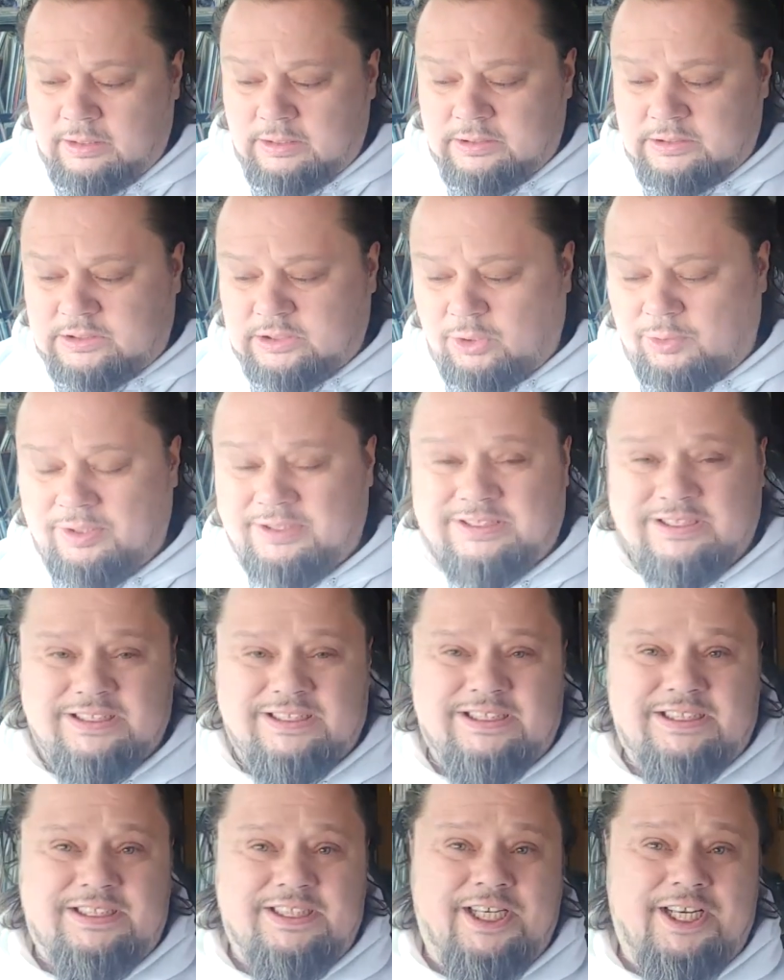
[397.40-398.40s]
So it's a
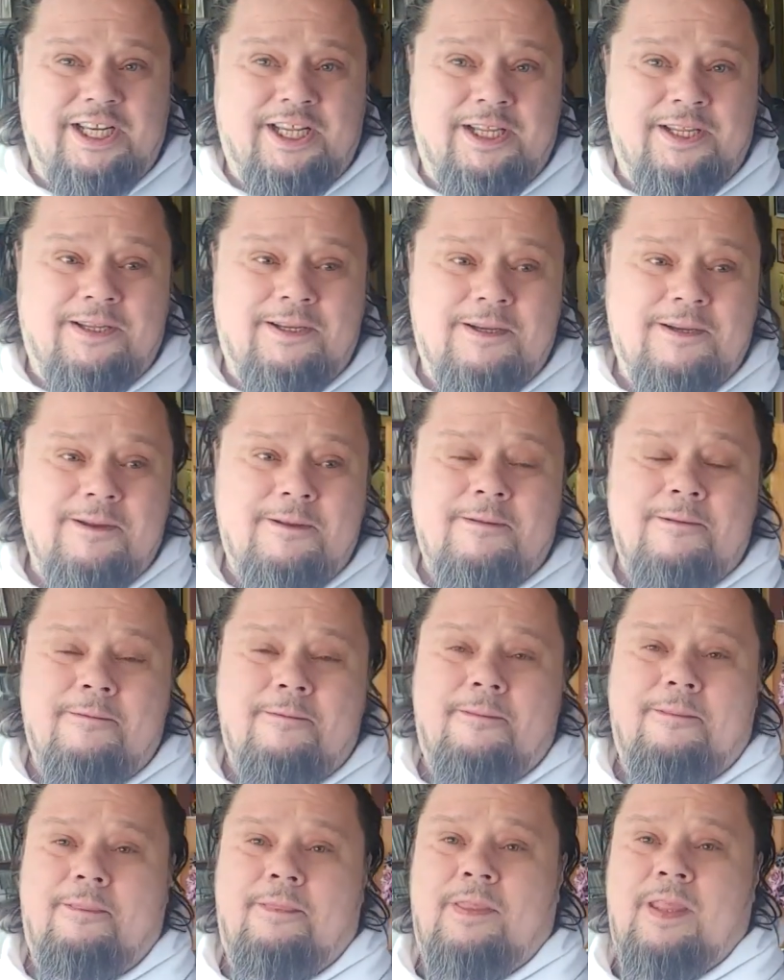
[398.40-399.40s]
city
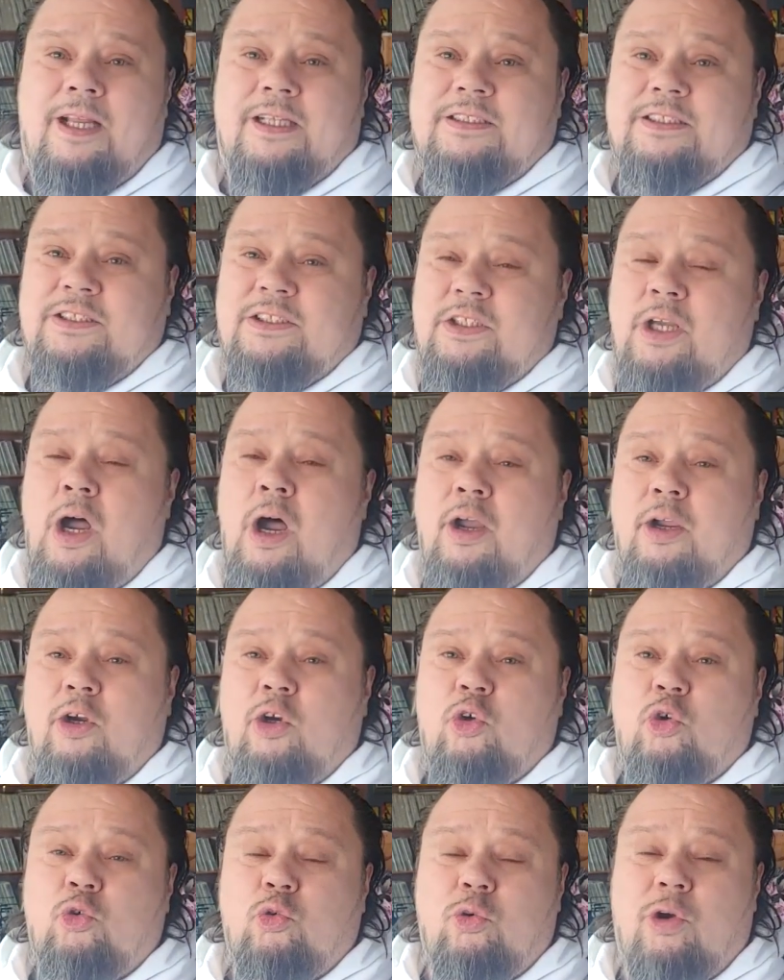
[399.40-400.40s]
that saw
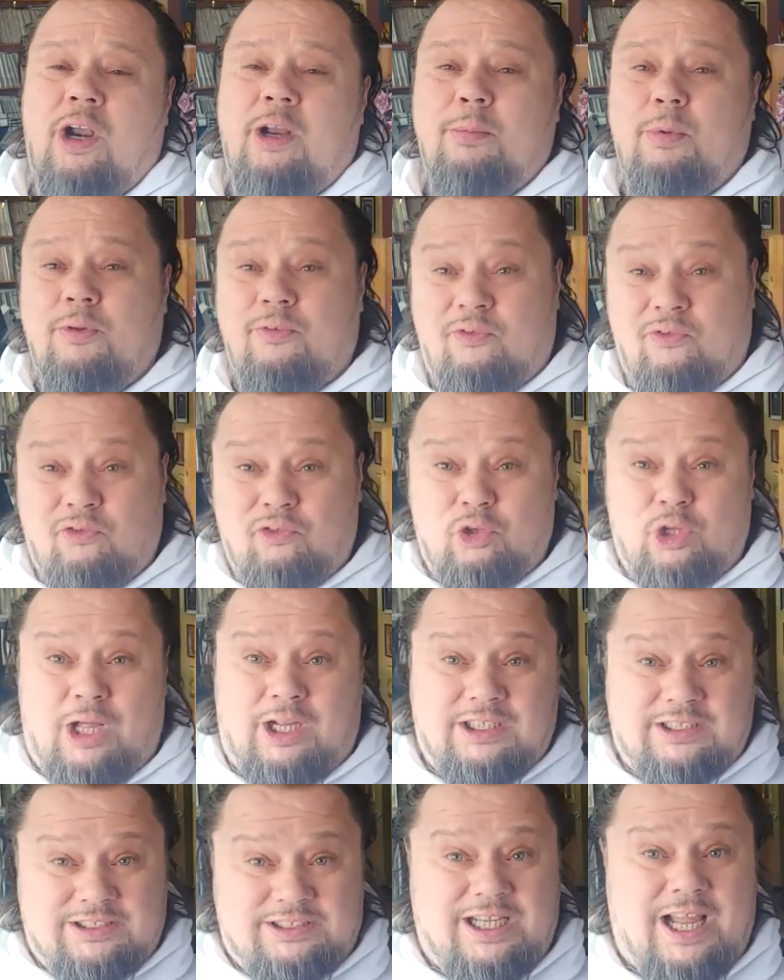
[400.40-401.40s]
incredible
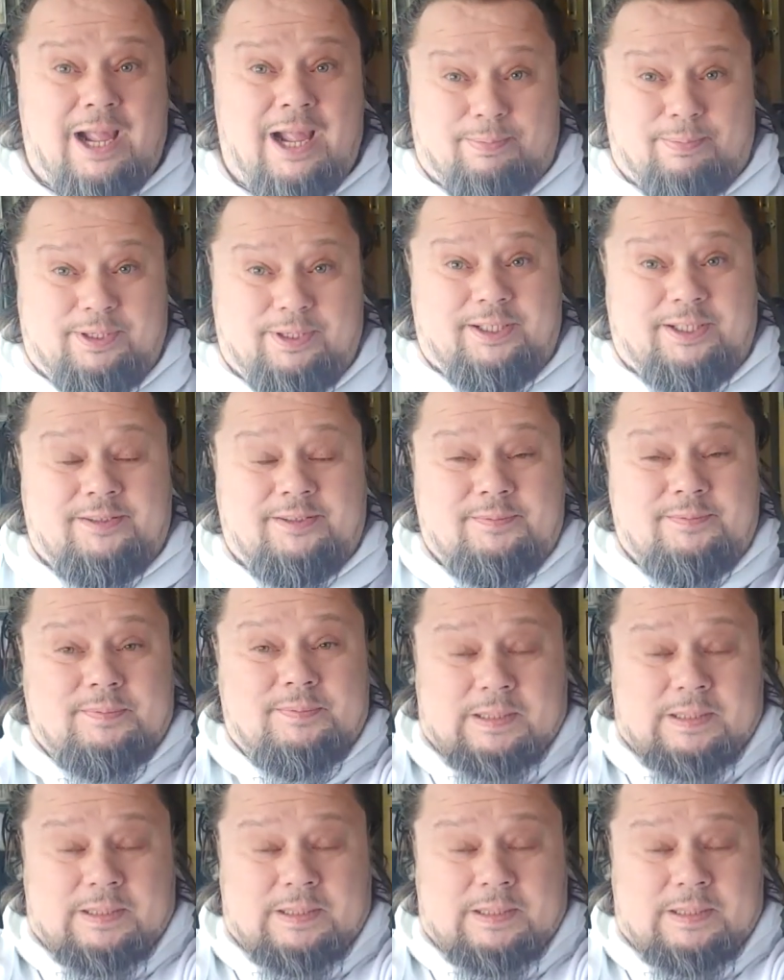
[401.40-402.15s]
flux happening.